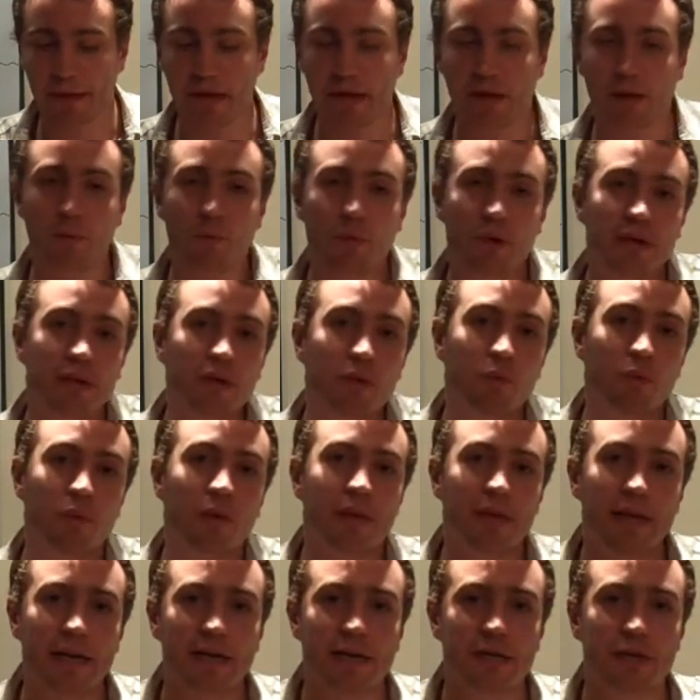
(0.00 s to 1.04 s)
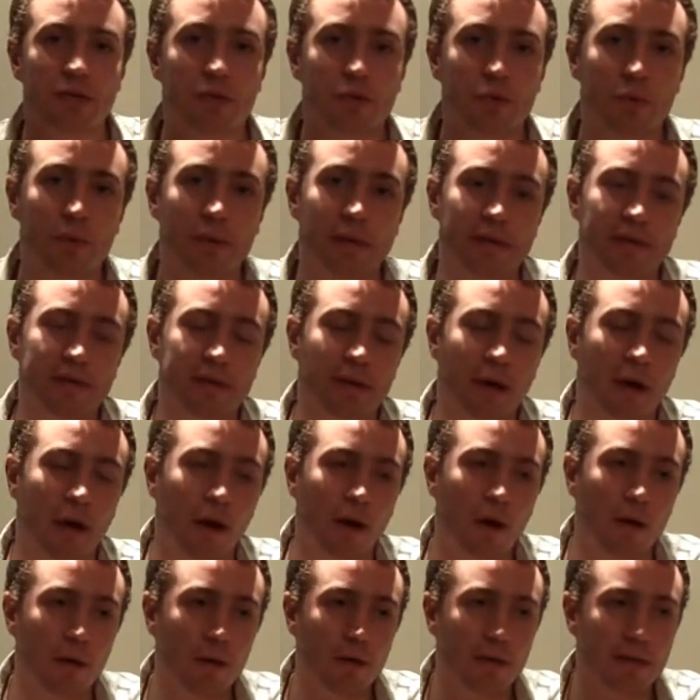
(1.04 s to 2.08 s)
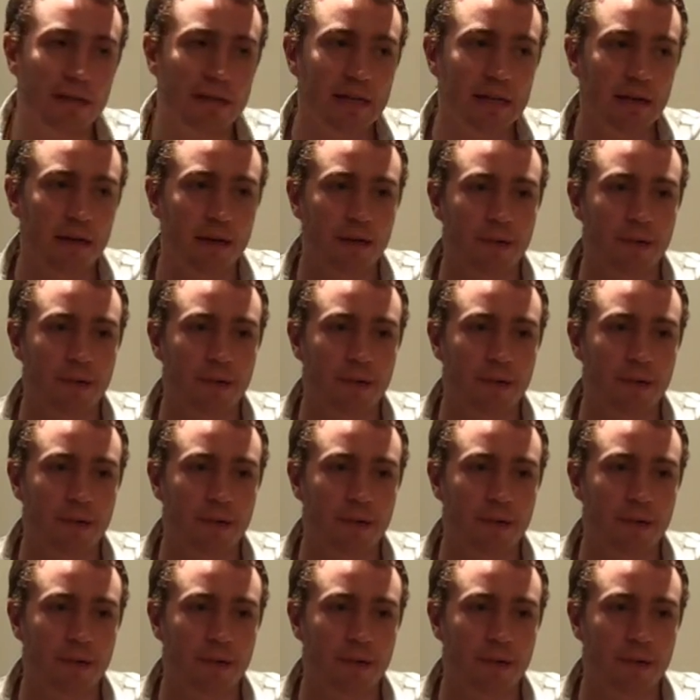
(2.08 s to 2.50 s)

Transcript: what it relates to is all the